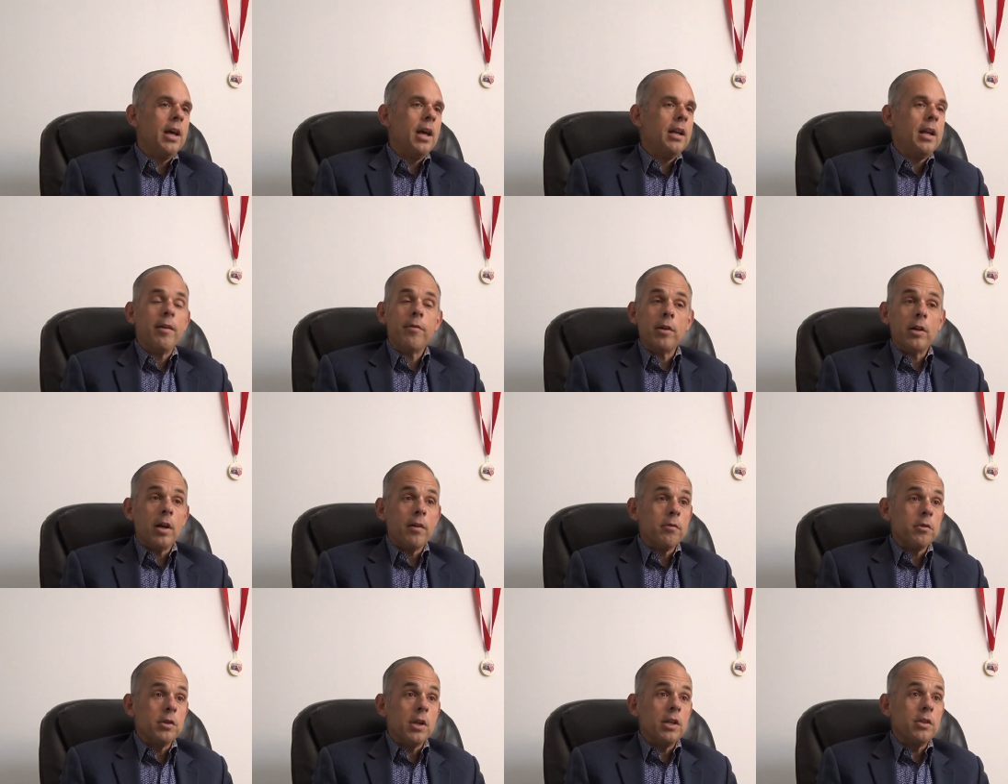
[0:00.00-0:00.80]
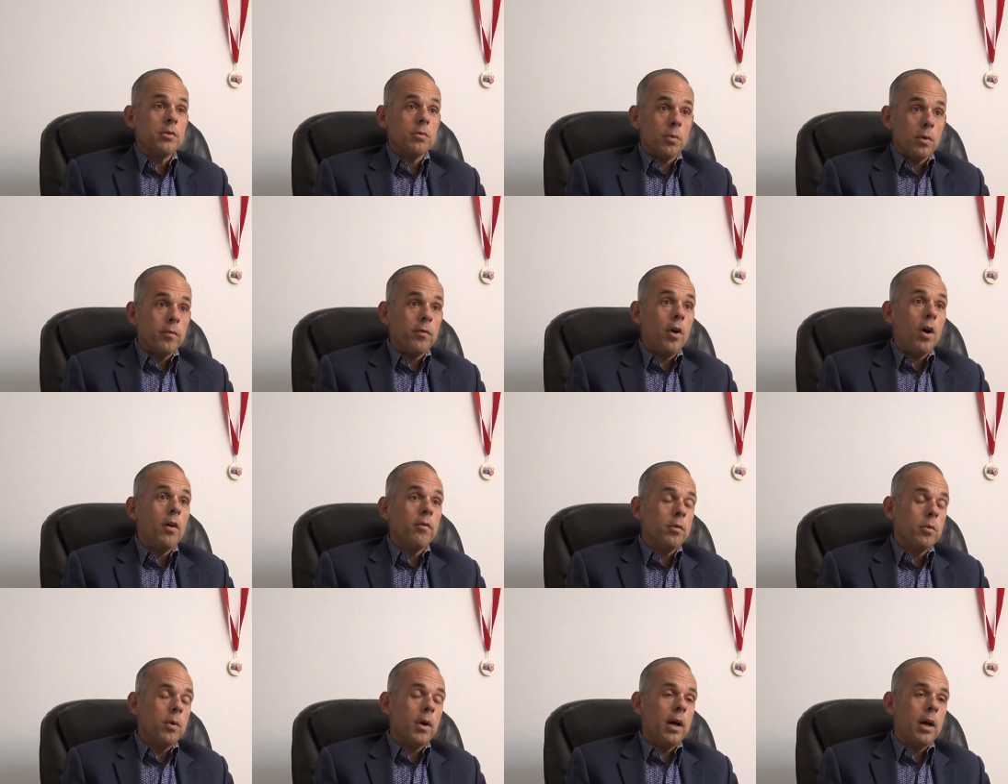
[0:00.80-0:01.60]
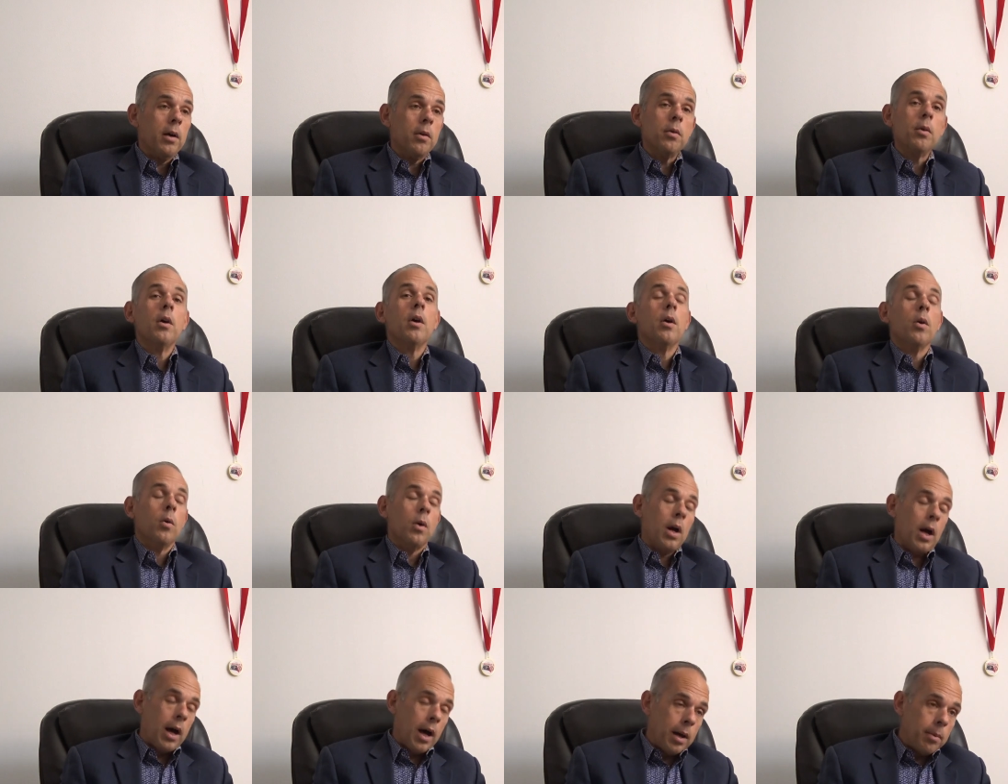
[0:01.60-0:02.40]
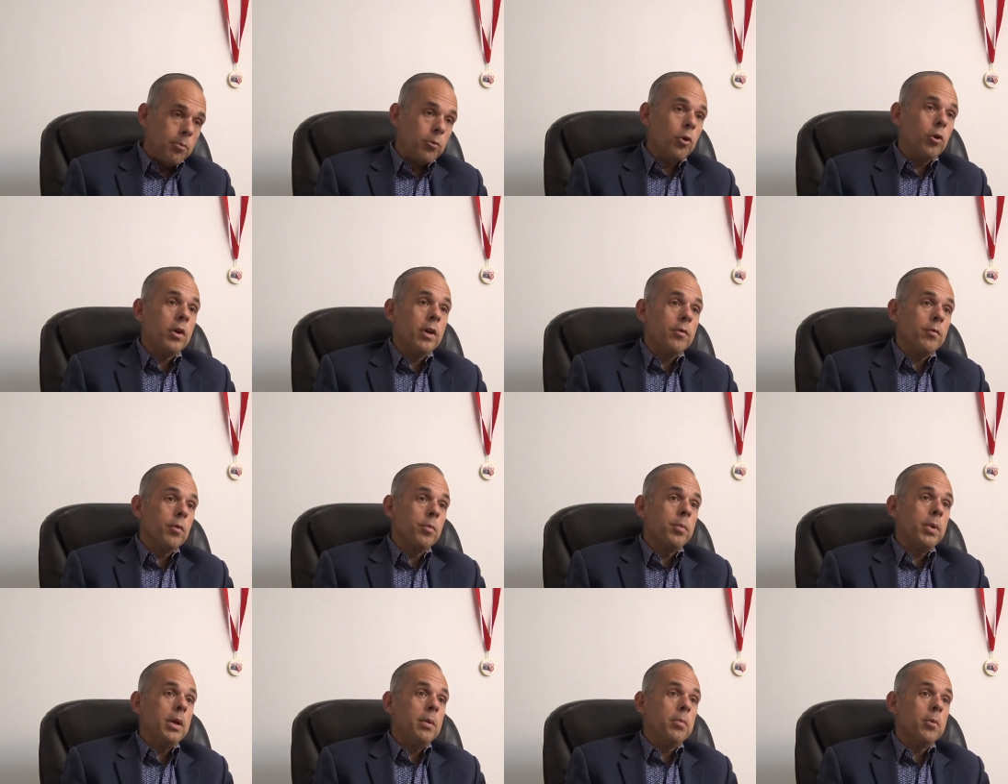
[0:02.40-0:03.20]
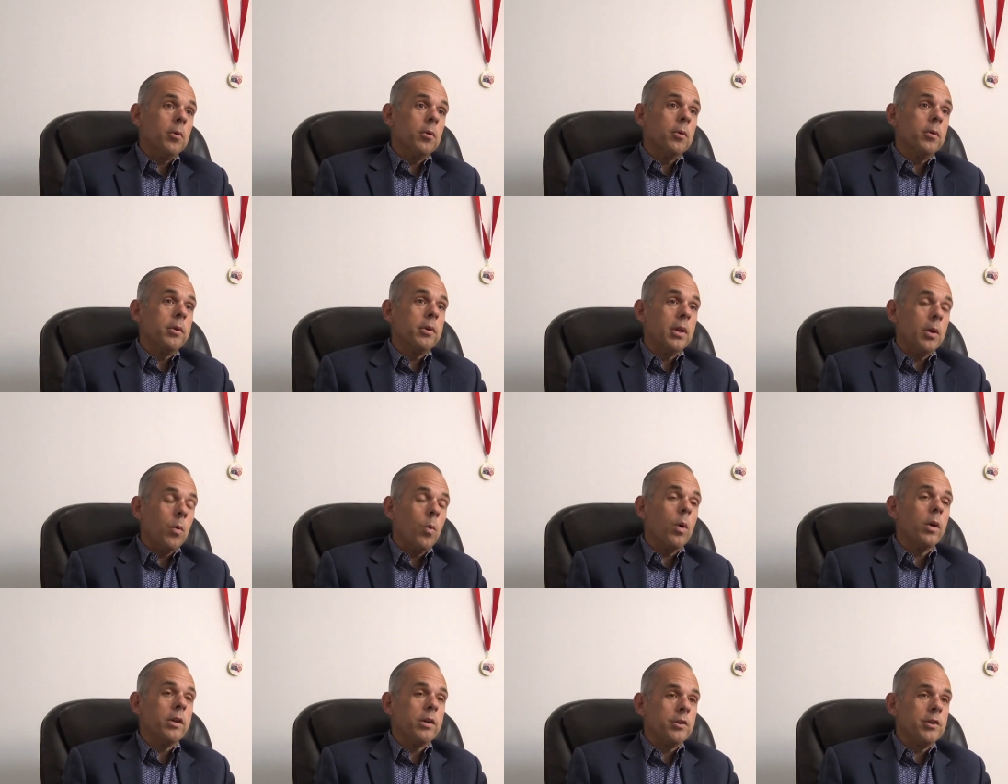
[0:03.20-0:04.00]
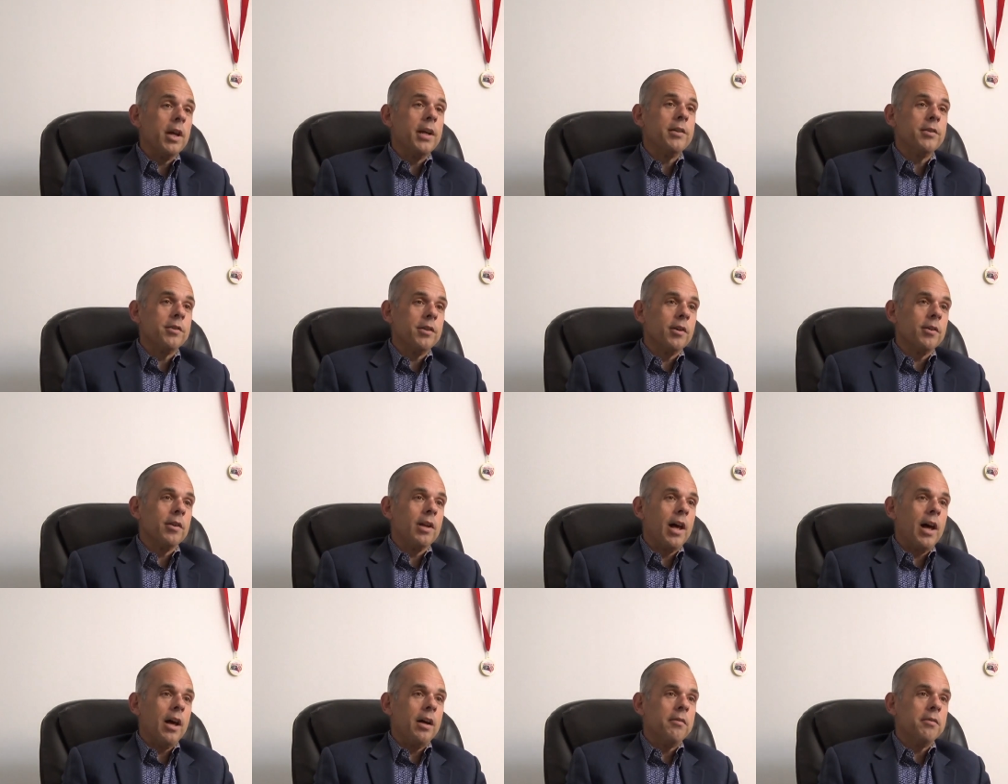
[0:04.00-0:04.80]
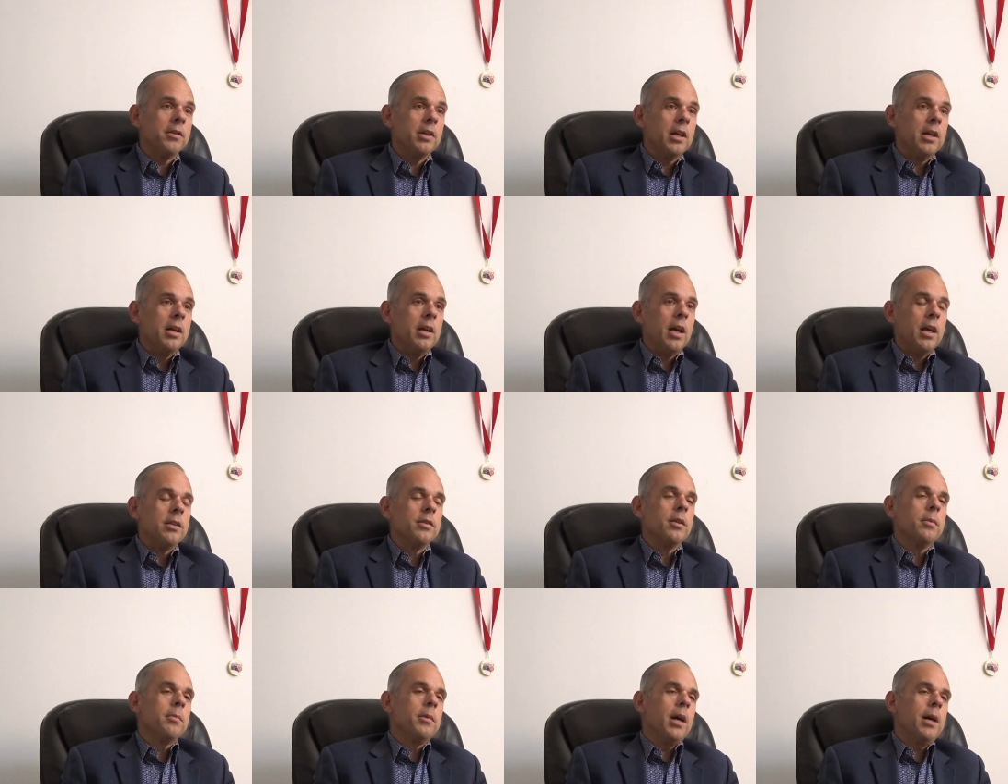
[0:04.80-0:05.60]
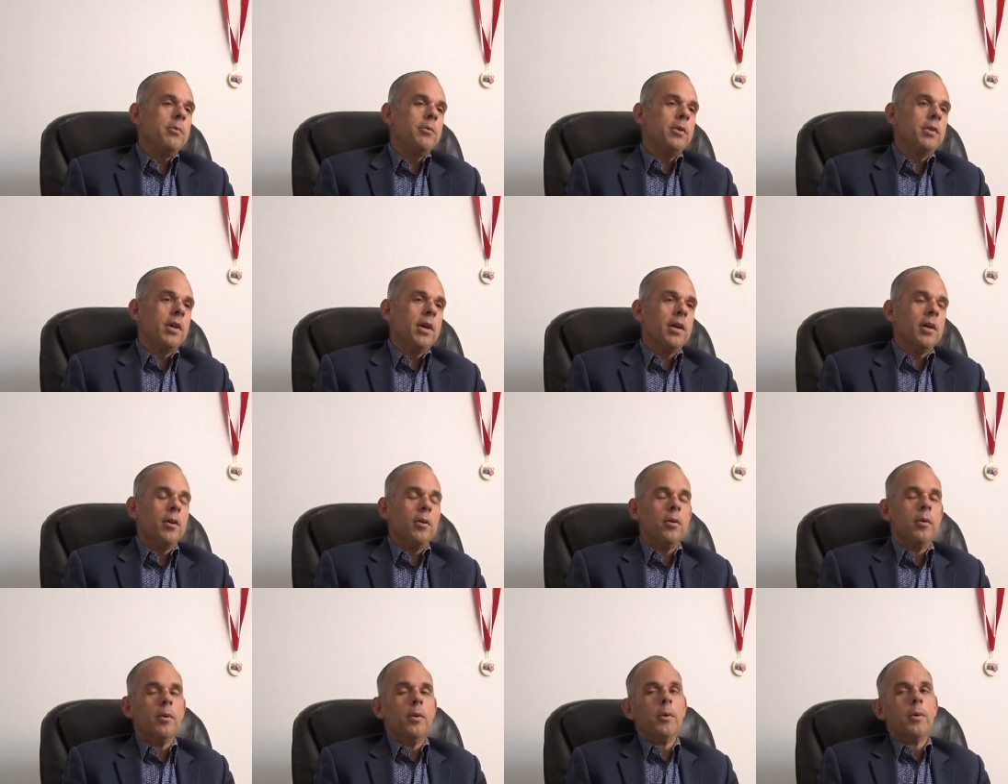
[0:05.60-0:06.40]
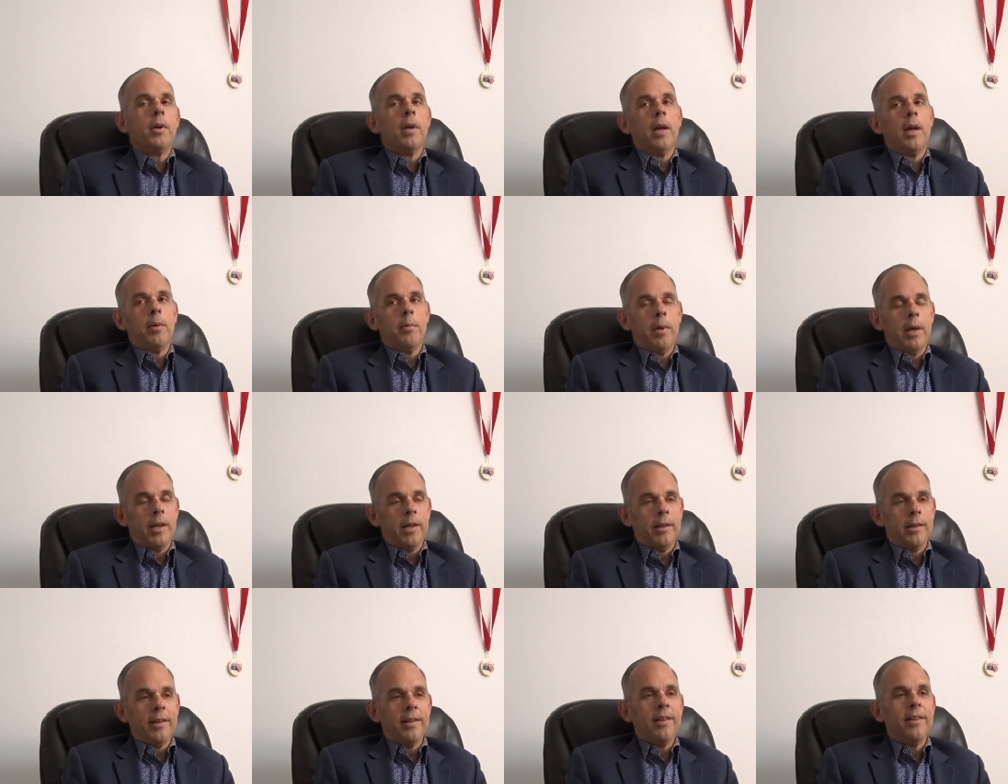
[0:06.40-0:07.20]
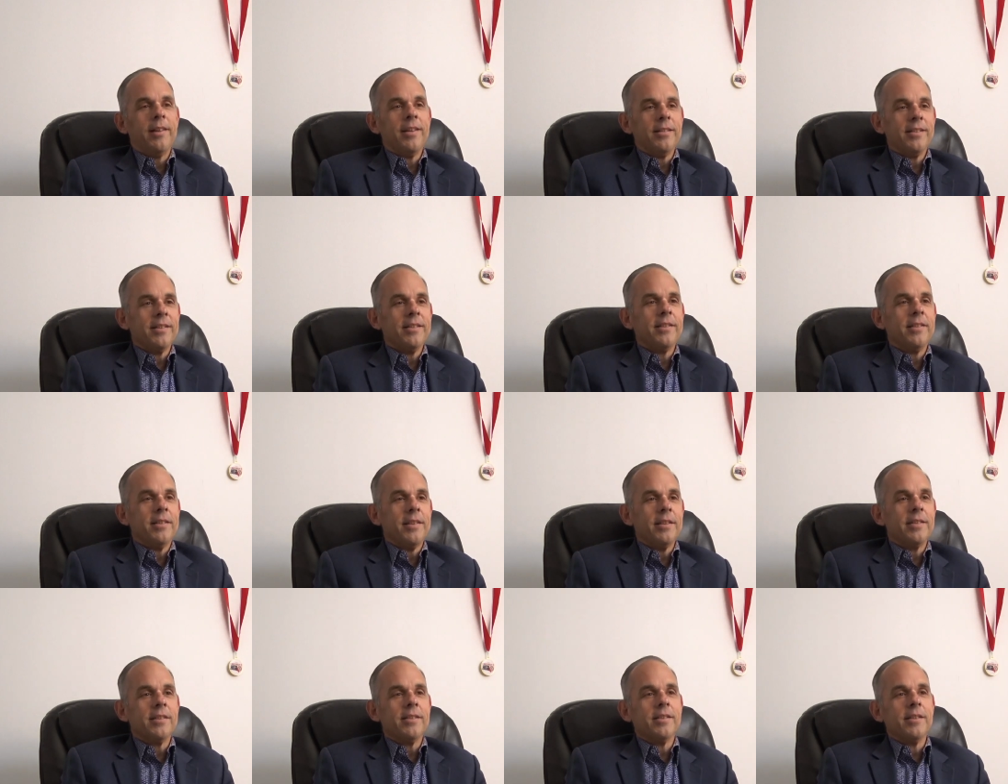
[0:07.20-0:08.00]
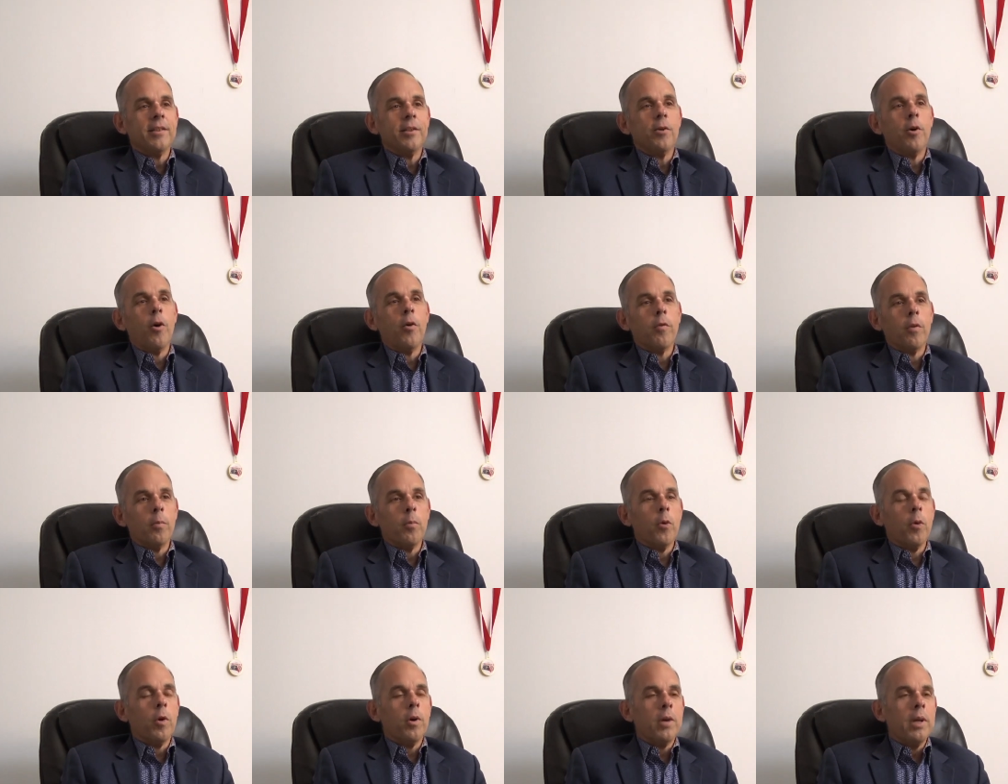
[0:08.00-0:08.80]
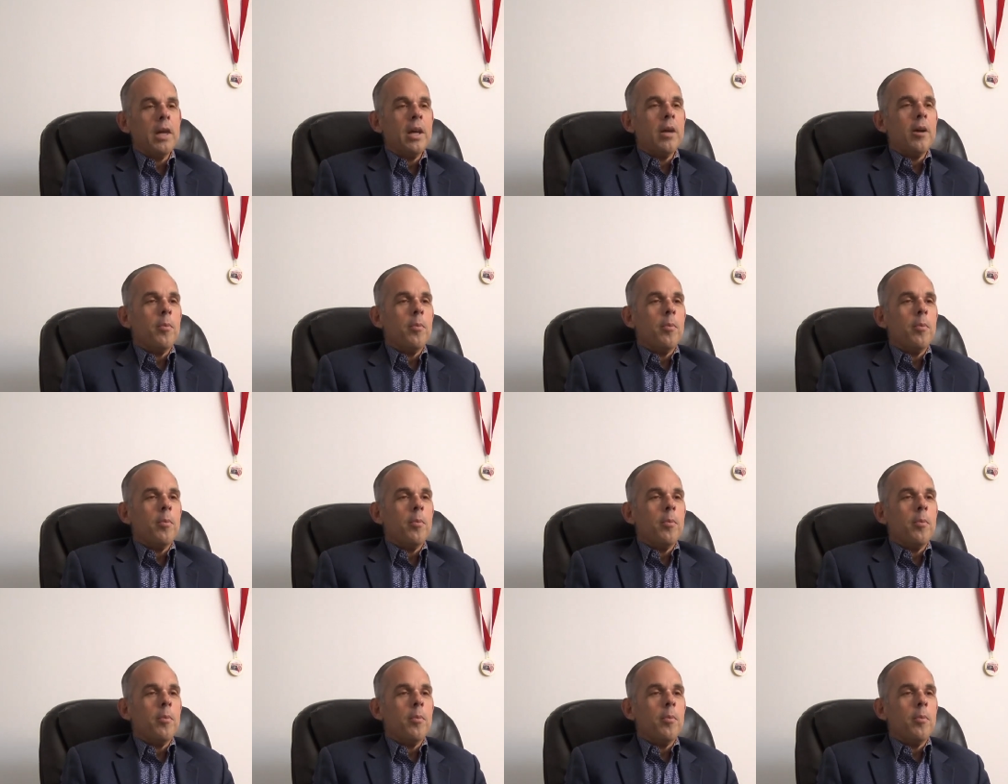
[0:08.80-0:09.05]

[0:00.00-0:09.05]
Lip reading: And every conversation revolved around, I'm looking for people that want to change their lives. And sometimes you thought, okay, man, this is a little overboard.